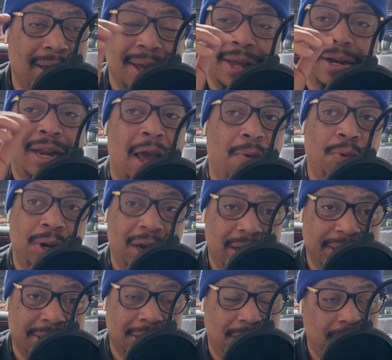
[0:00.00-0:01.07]
that would
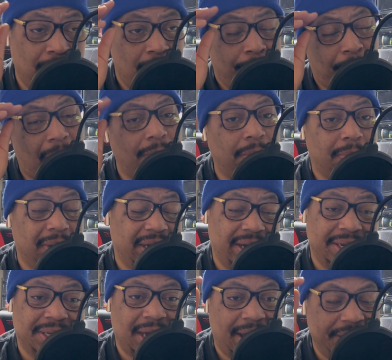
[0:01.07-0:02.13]
listen, probably
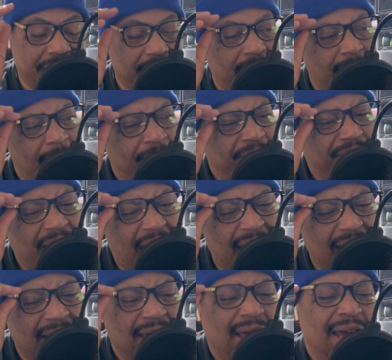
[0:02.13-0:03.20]
his agent, that
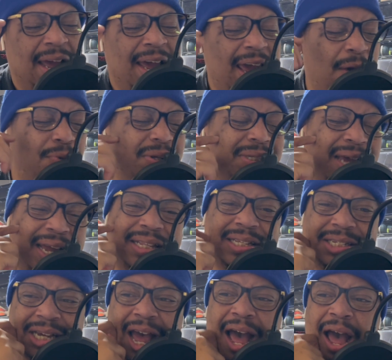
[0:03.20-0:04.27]
he would take the
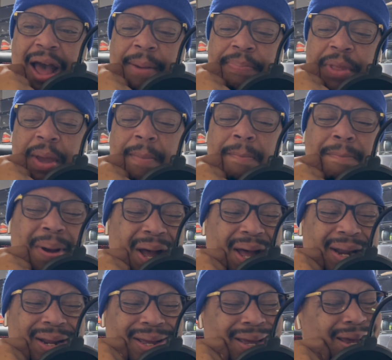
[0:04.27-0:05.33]
job,
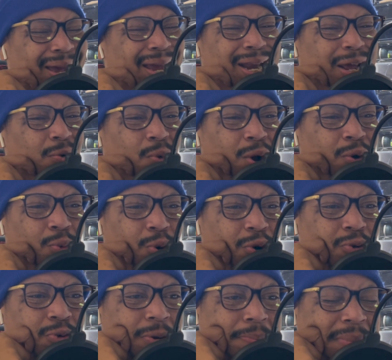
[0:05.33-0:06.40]
but he didn't want to work
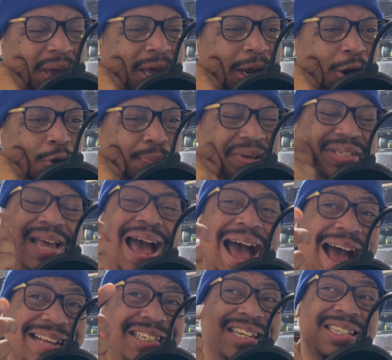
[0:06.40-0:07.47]
with Mickey Loomis.
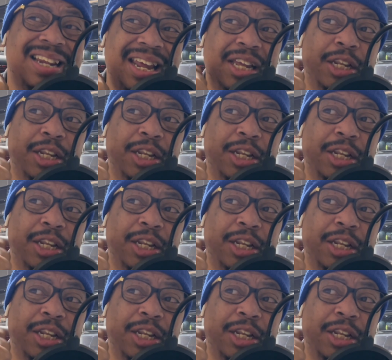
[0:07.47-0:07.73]
I just need